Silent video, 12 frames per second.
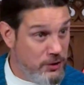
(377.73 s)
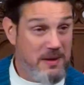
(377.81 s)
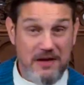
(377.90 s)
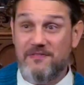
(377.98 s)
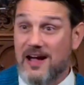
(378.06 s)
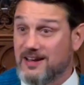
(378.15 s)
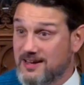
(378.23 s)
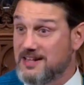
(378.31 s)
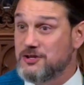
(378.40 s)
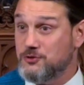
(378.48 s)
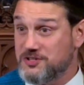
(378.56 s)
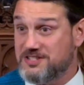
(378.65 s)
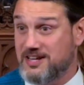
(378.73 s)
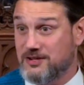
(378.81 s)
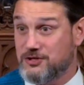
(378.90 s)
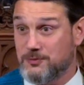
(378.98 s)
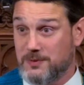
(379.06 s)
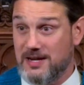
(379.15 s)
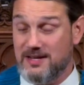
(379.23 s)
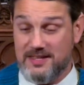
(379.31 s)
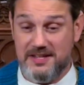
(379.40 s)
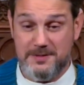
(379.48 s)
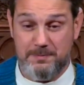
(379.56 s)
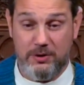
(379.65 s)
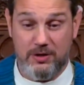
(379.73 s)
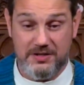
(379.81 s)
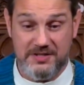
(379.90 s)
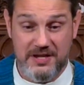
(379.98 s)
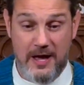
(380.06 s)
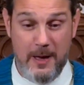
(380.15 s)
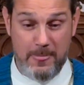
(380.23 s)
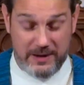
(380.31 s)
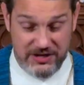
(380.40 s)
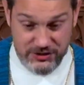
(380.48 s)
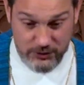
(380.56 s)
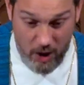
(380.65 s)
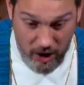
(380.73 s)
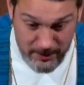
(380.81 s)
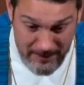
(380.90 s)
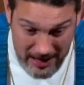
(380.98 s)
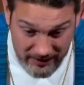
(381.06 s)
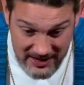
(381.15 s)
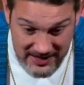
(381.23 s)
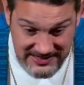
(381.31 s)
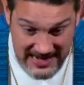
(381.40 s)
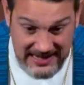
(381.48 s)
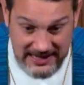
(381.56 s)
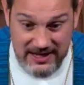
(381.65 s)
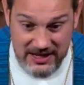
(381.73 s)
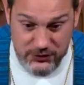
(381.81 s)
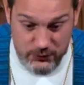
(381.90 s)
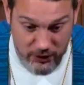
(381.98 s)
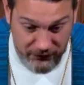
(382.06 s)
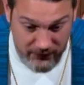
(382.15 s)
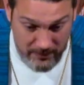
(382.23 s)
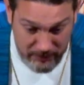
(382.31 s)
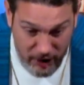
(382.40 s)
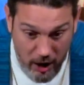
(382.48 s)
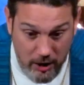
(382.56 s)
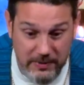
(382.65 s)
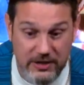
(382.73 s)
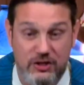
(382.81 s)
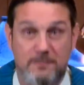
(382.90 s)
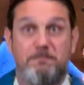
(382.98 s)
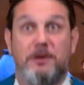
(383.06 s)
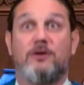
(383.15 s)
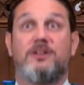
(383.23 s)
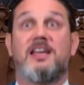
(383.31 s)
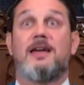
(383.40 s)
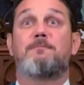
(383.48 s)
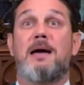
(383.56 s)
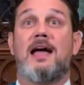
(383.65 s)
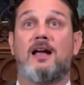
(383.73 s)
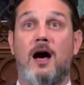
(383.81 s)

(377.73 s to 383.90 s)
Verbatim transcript: You may find it interesting to read these books because they're all about taking Israel from garbage and building it back